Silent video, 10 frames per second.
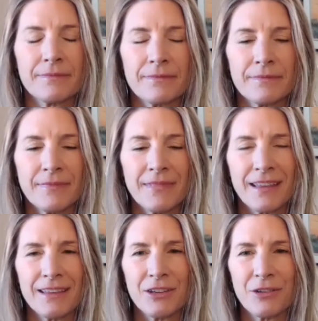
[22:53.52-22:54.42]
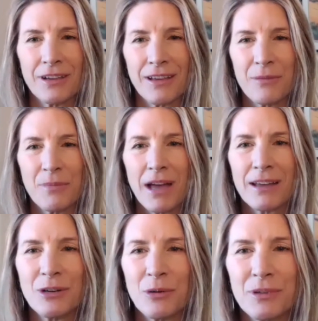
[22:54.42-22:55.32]
And then you can come back
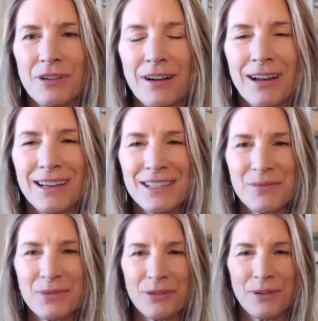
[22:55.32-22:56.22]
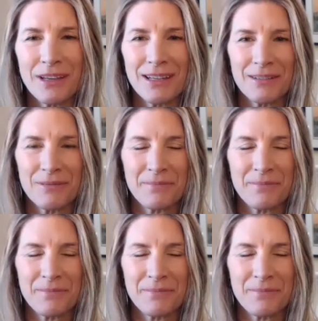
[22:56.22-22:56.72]
and open your eyes when you're ready.